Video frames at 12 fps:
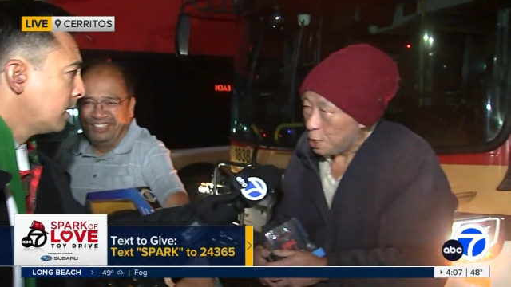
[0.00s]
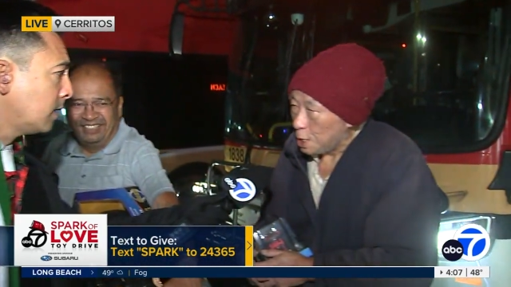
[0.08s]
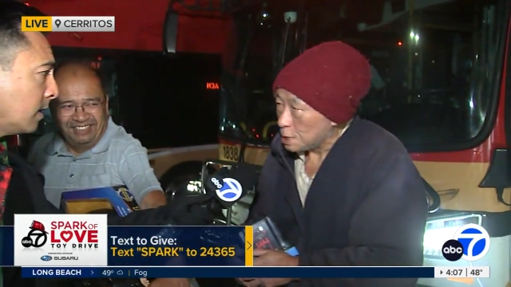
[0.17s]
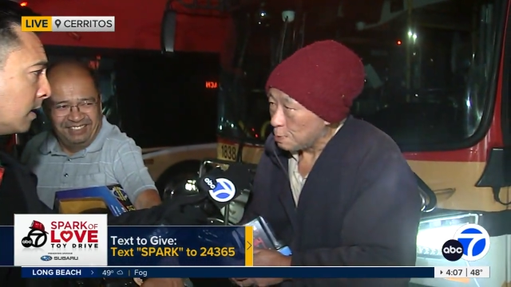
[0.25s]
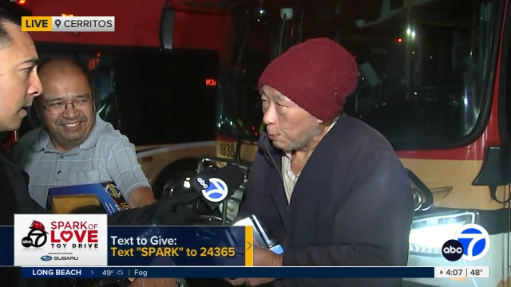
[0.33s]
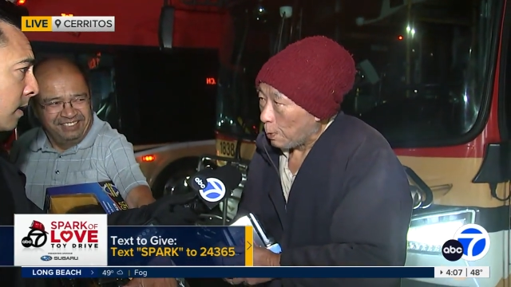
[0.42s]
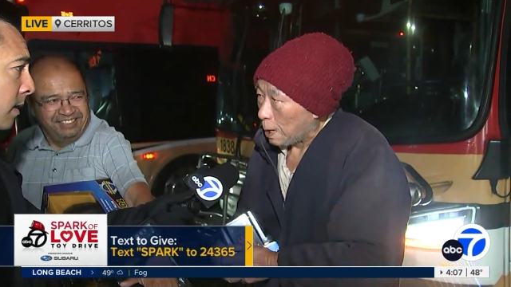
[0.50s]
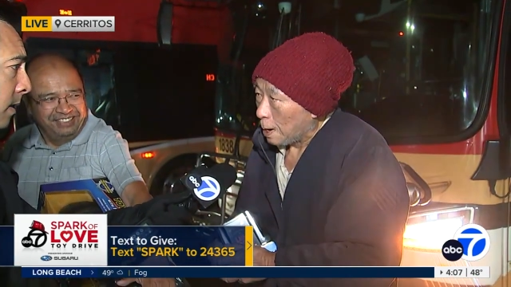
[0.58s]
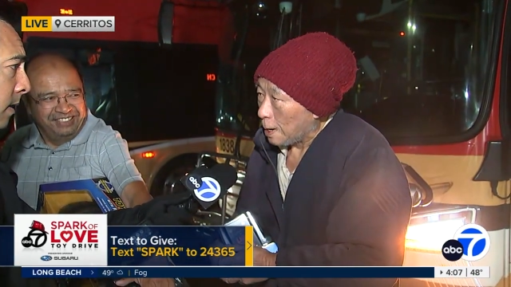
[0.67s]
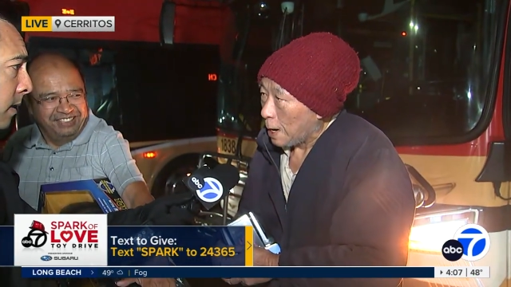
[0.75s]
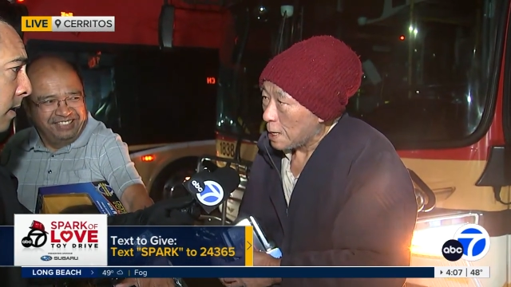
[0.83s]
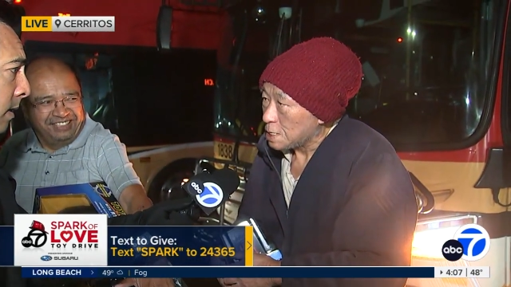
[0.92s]
Speaker 1: this for
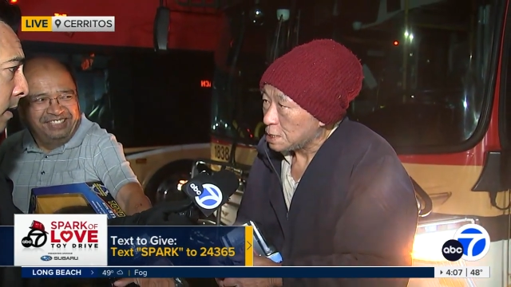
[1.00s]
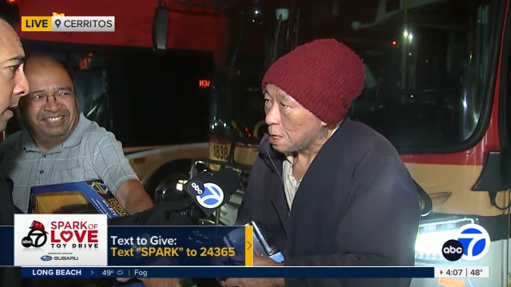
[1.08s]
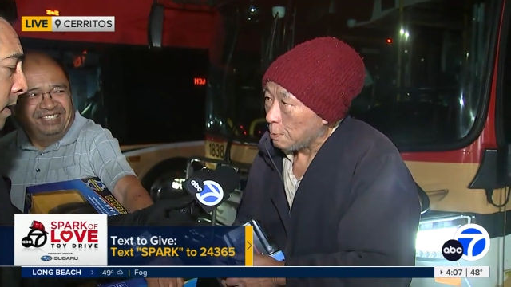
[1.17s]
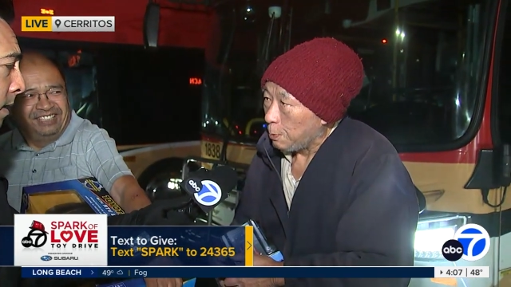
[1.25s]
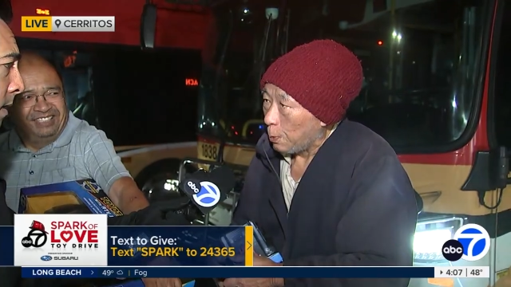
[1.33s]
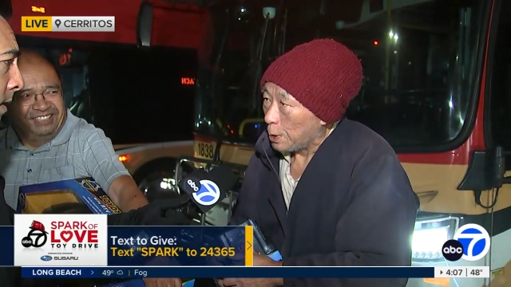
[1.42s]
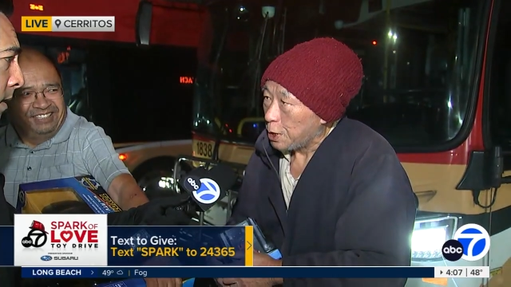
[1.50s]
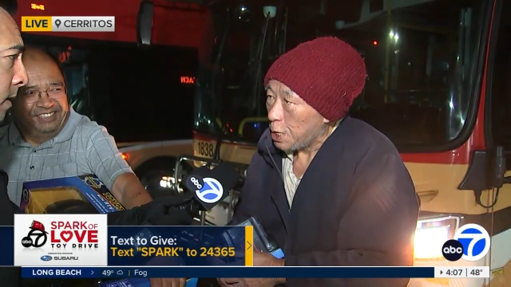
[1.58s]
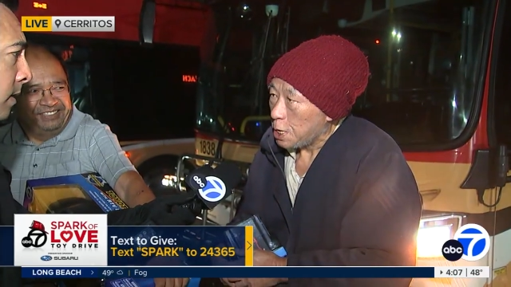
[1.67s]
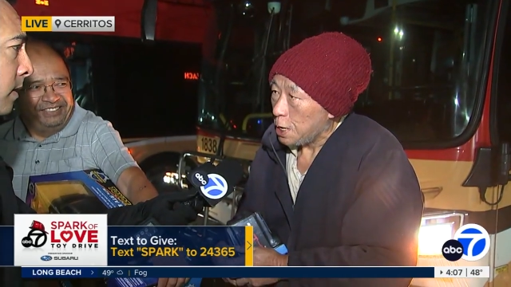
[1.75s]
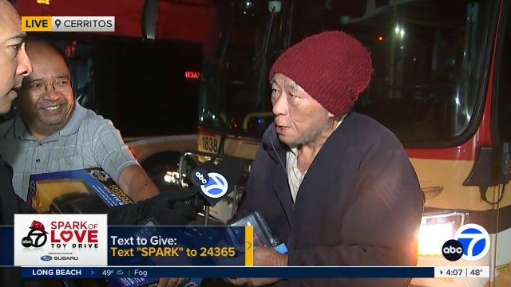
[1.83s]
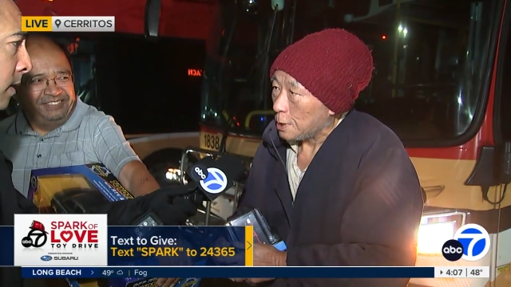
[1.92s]
the last 14
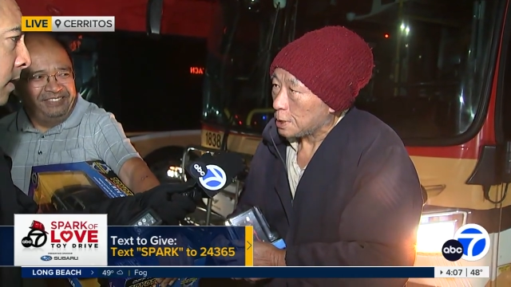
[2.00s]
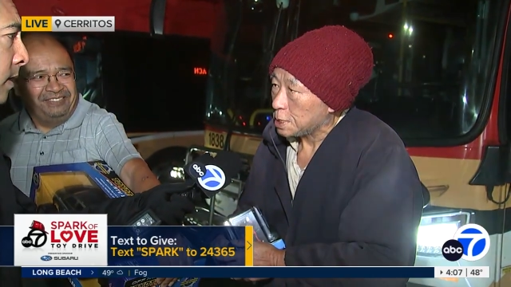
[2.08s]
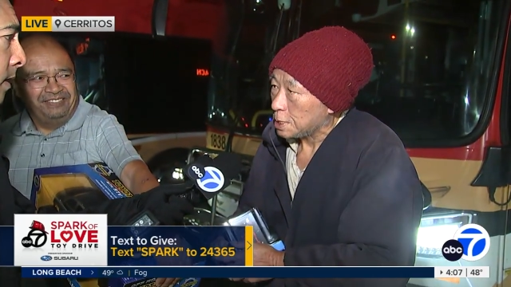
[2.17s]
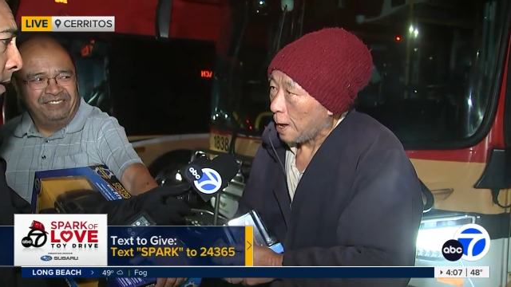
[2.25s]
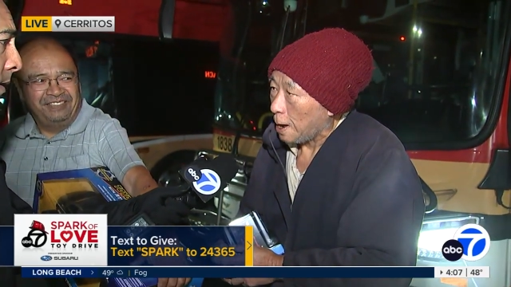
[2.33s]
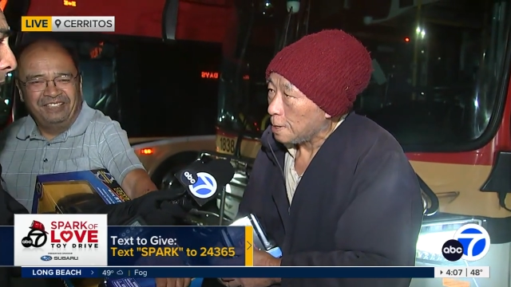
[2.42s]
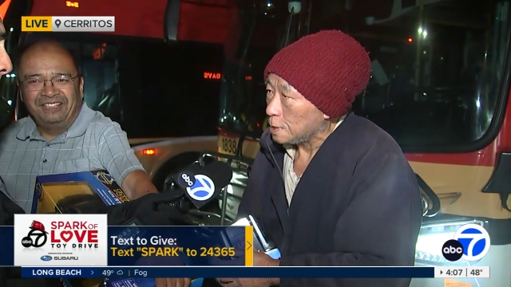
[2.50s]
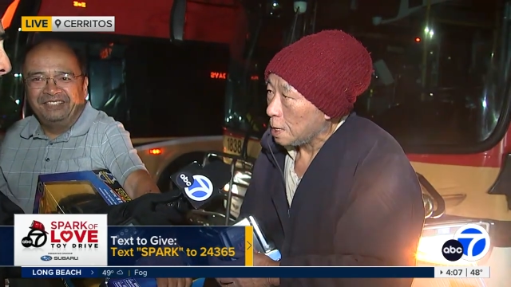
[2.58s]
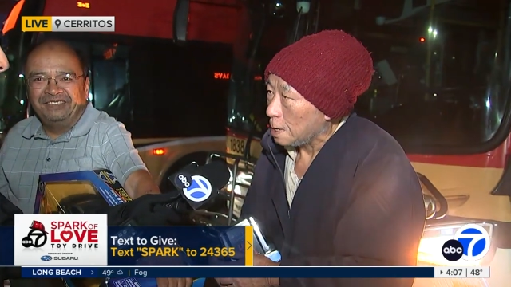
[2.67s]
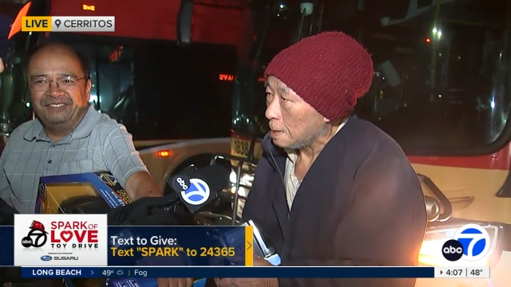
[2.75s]
years, and